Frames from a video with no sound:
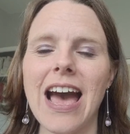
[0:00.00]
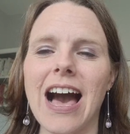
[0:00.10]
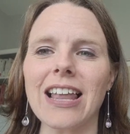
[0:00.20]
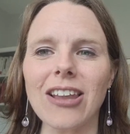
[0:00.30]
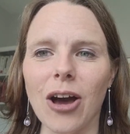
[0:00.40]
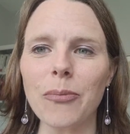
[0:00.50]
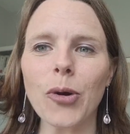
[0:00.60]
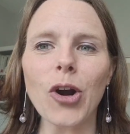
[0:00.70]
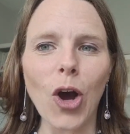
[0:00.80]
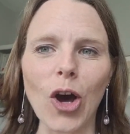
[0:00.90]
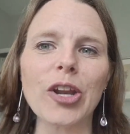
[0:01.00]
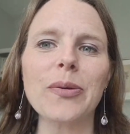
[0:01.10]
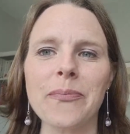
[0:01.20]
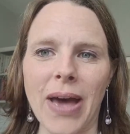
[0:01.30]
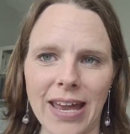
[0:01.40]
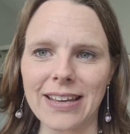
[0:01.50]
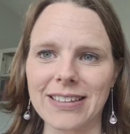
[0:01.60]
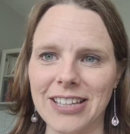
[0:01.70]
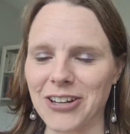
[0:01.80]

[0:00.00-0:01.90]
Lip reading: a lot more automatically.